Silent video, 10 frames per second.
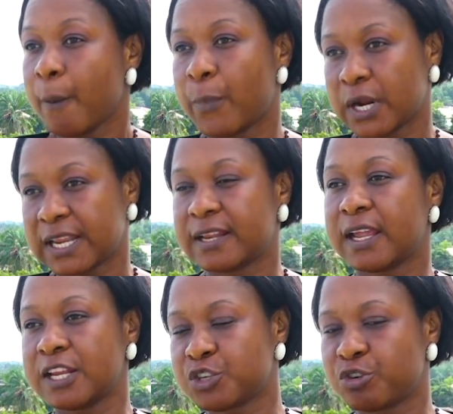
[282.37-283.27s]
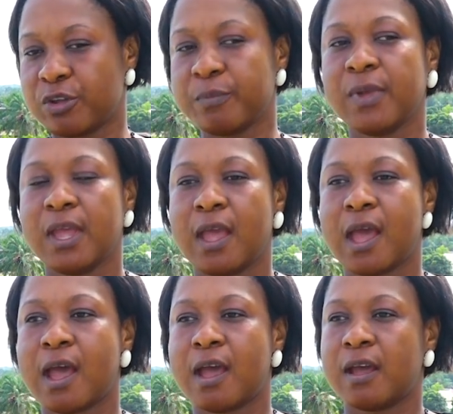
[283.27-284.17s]
But in the interim,
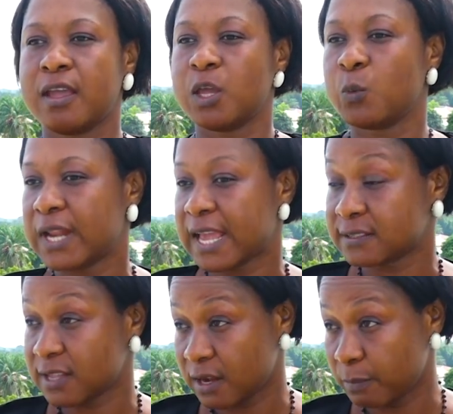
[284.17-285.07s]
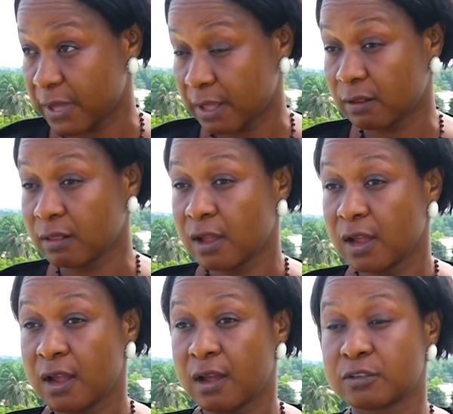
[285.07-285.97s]
he will extend the bail
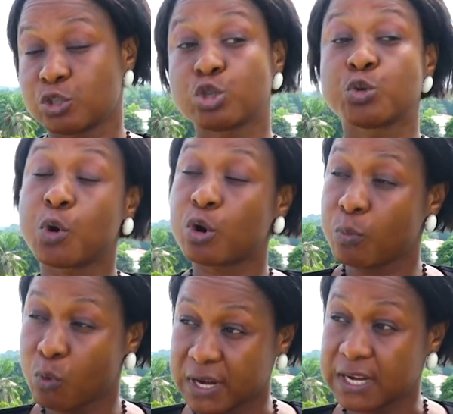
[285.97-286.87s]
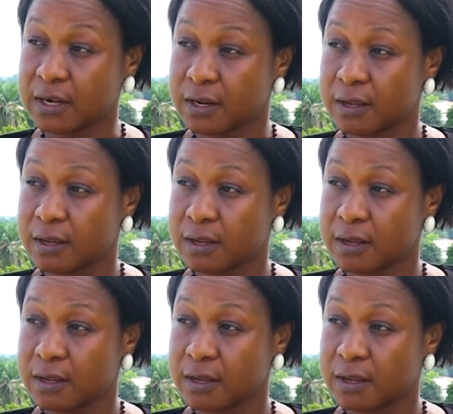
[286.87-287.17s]
to tomorrow morning,